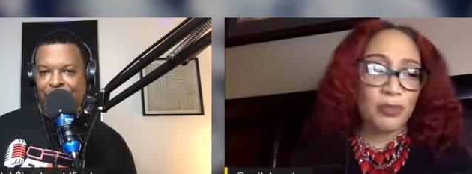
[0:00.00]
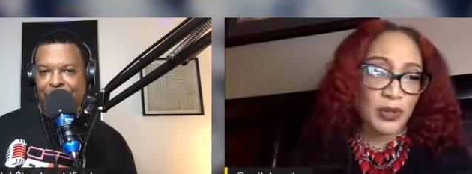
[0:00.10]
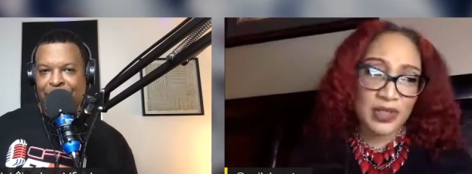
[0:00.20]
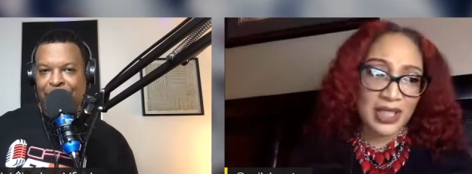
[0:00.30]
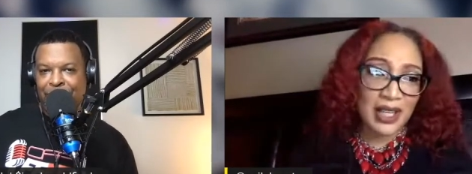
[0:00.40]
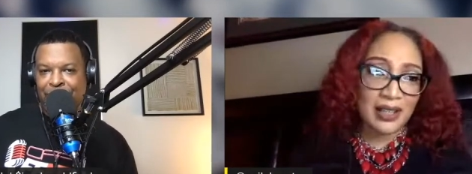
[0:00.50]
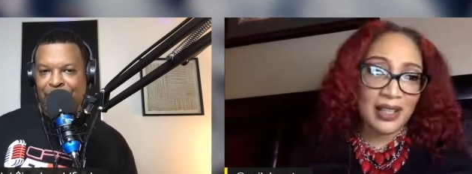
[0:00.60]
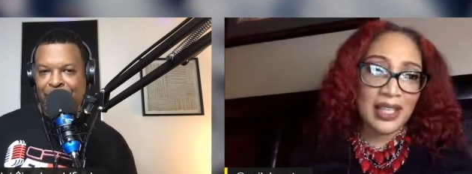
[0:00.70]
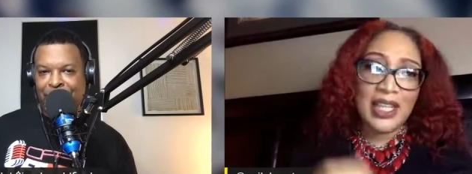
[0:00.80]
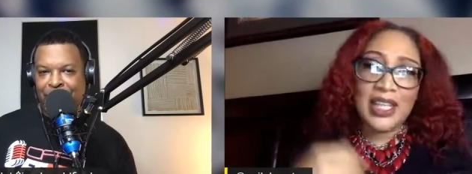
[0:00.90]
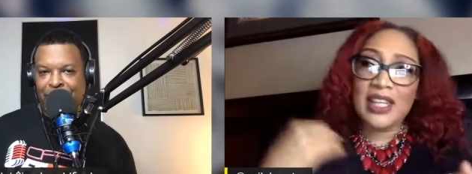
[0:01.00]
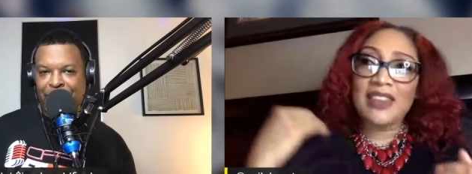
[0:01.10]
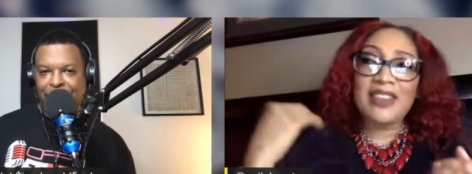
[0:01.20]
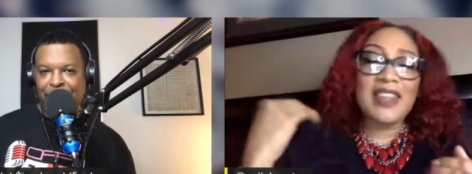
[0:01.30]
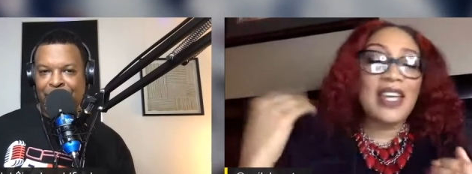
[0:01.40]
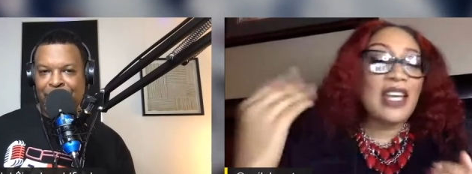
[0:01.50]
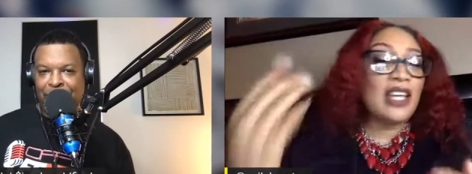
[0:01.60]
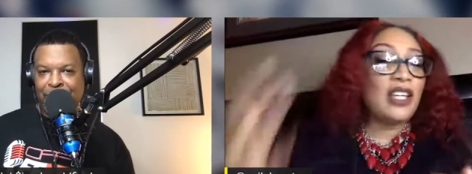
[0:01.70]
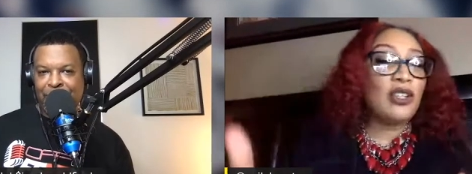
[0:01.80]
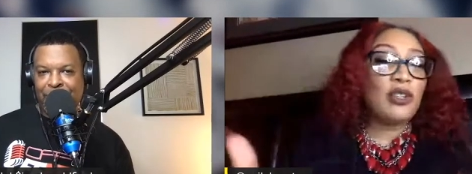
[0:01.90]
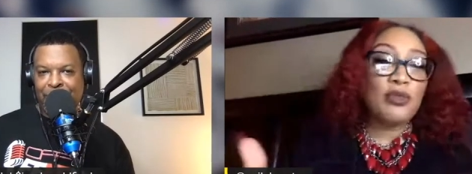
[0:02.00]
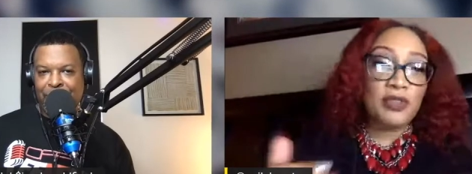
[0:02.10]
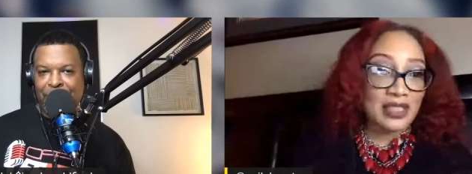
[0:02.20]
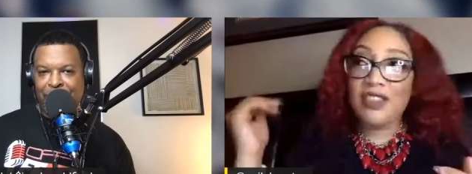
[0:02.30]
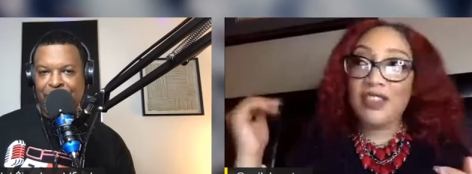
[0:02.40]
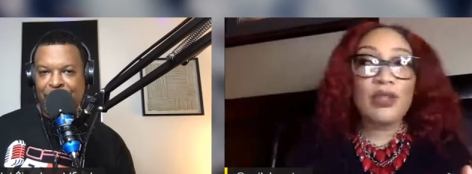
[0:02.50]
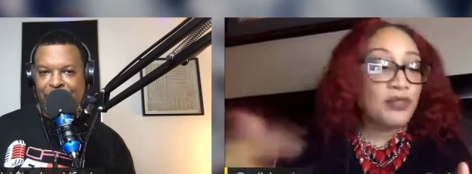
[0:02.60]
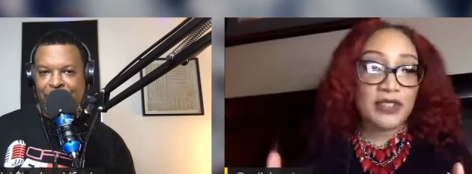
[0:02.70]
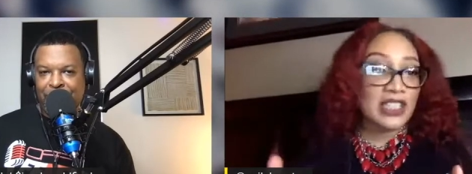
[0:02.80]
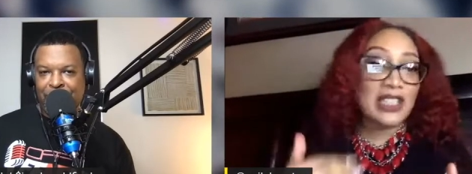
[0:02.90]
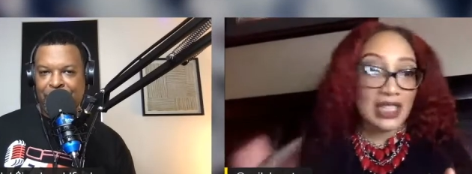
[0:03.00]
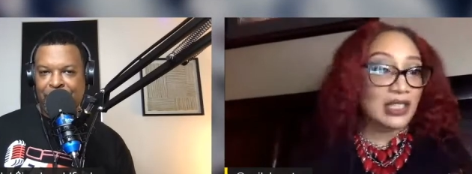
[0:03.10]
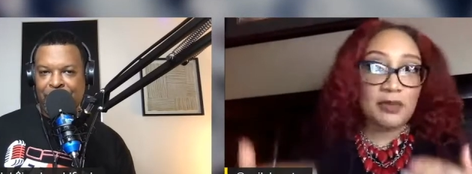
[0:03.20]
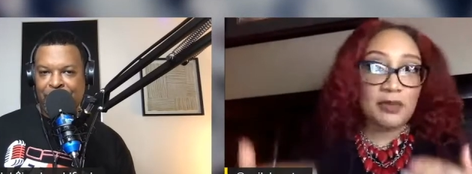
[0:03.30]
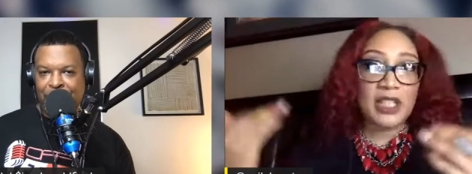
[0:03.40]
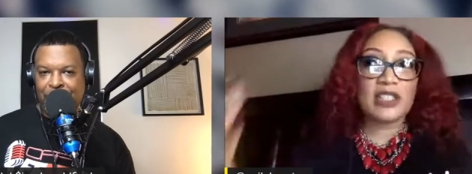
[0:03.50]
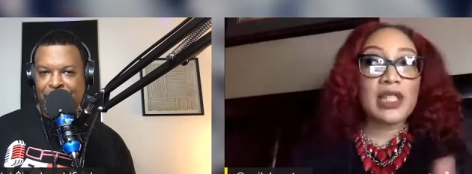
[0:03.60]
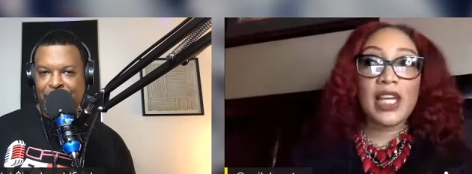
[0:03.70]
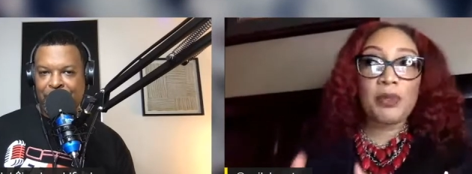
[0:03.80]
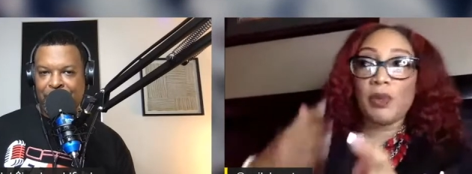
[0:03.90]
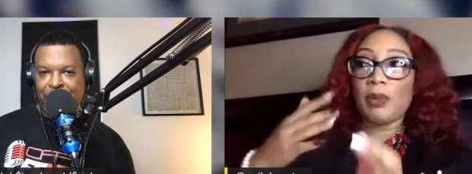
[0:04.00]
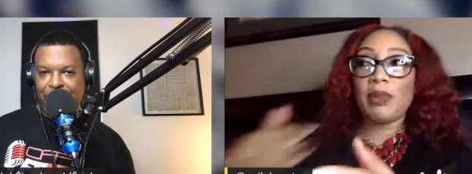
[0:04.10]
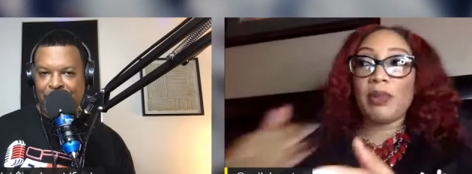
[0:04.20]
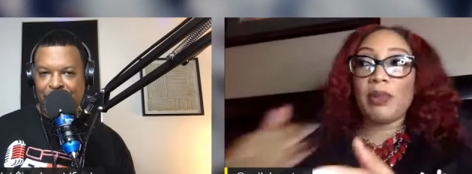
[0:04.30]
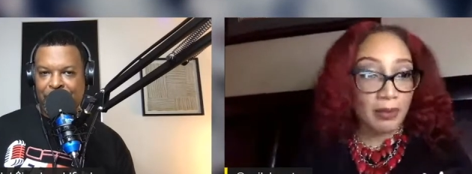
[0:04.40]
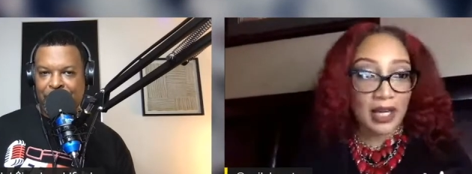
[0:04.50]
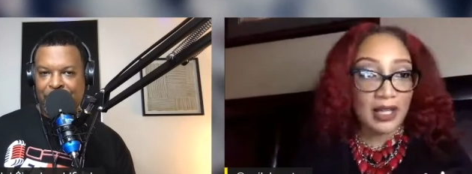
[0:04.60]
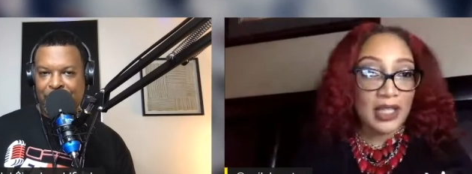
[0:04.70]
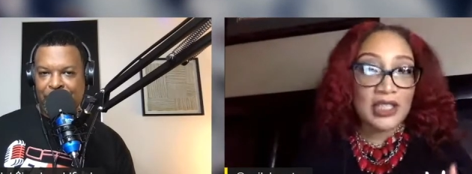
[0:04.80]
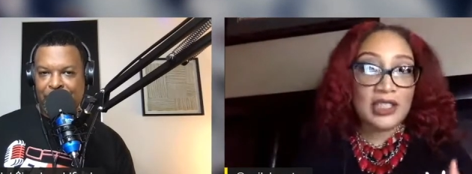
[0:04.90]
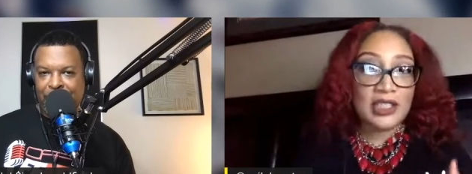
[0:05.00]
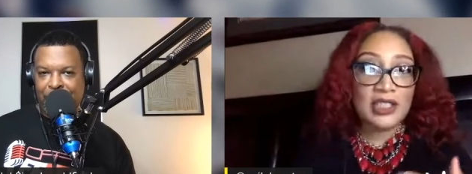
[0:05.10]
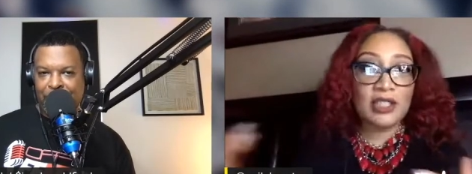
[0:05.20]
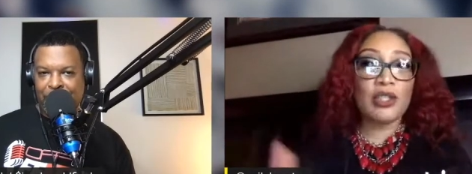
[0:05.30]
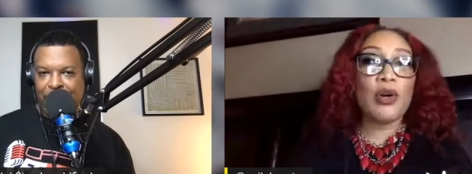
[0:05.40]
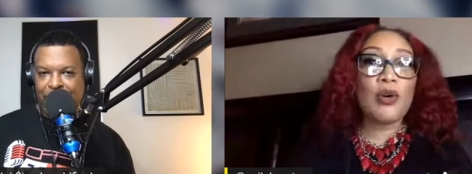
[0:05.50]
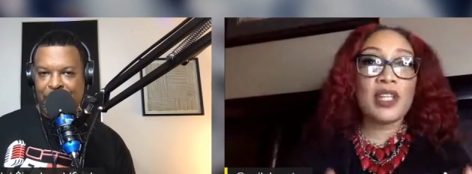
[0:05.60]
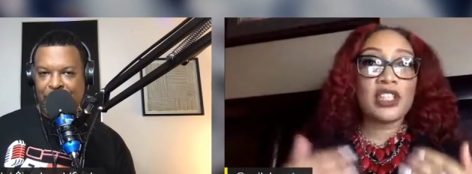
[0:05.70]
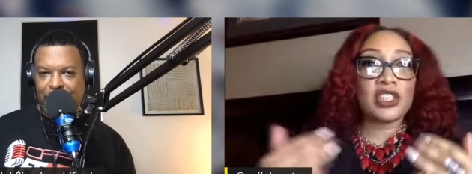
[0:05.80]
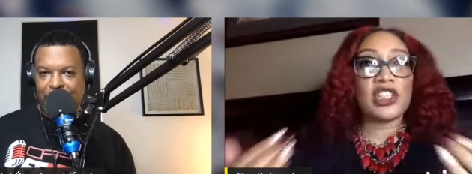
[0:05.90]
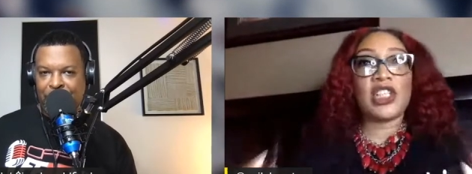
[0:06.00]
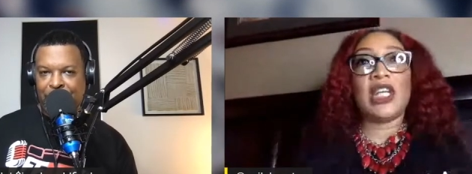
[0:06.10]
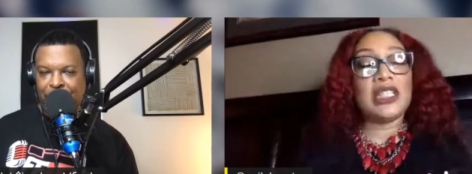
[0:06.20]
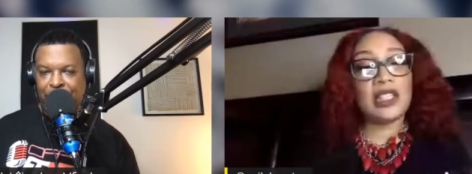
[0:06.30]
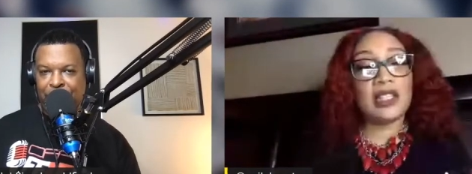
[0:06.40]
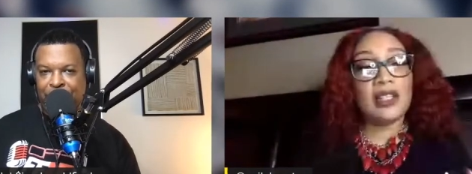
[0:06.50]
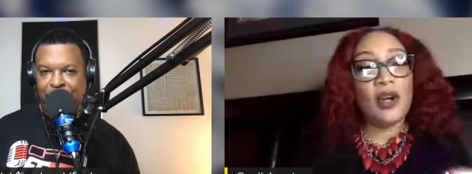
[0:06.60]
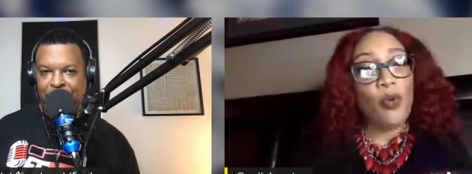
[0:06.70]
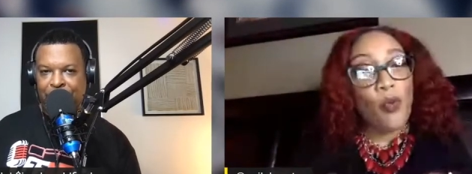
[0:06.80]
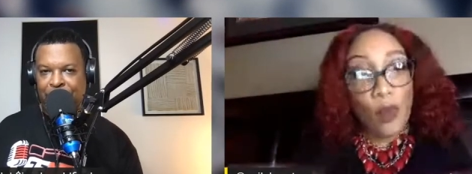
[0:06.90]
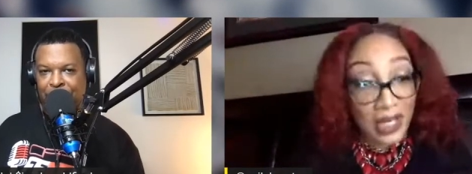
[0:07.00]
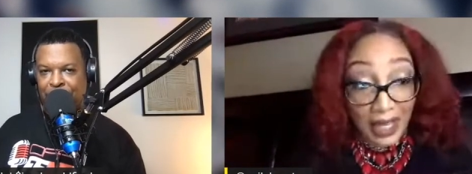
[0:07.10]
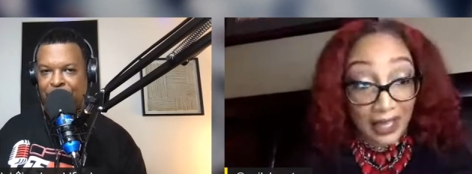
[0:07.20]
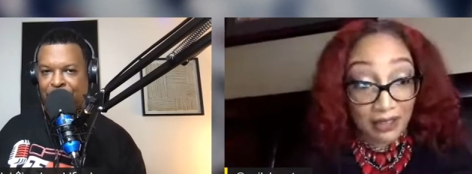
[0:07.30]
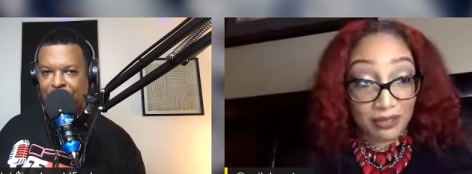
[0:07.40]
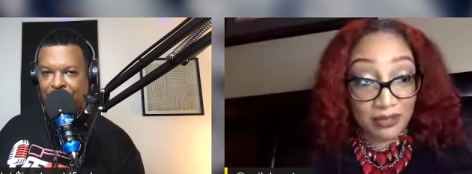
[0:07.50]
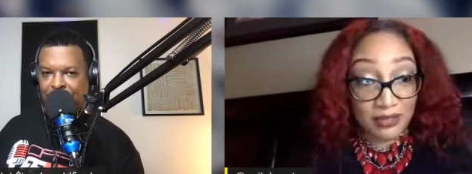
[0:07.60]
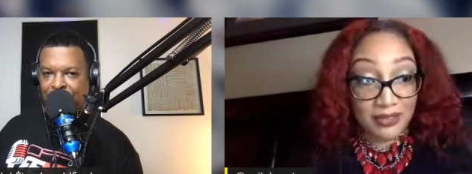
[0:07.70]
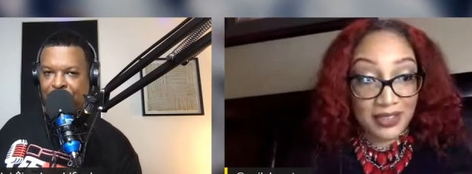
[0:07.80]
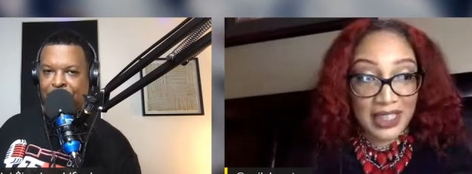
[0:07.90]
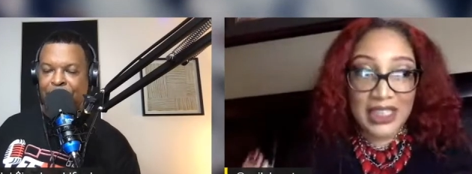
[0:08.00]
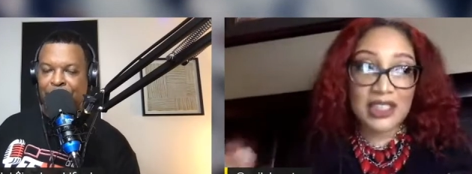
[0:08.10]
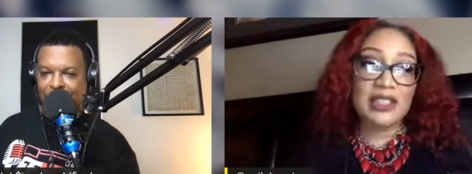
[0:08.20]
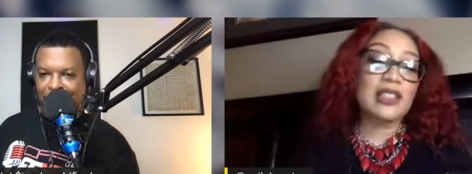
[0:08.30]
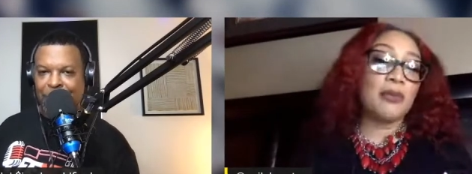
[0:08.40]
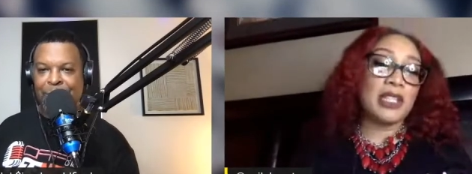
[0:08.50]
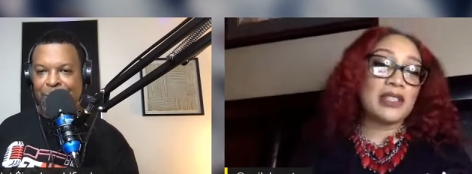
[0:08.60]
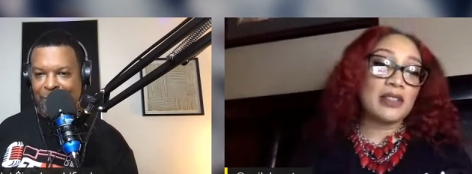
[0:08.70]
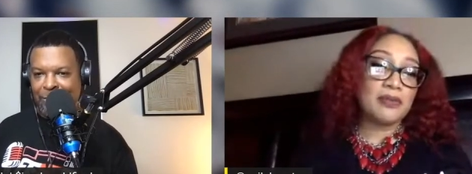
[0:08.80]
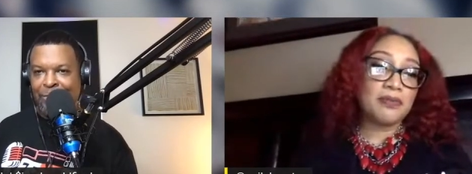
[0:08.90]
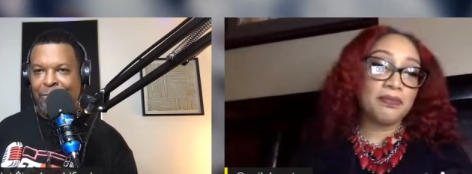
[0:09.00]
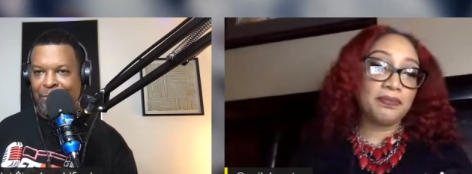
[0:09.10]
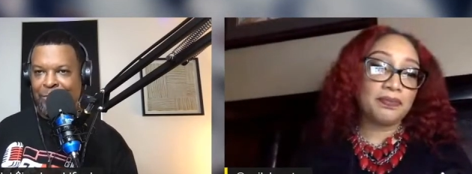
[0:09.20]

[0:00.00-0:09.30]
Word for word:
Speaker 1: thank you for this thank you for, for discussing this because it really helped me with blah blah blah blah blah to know that you're changing one life mm. is just amazing.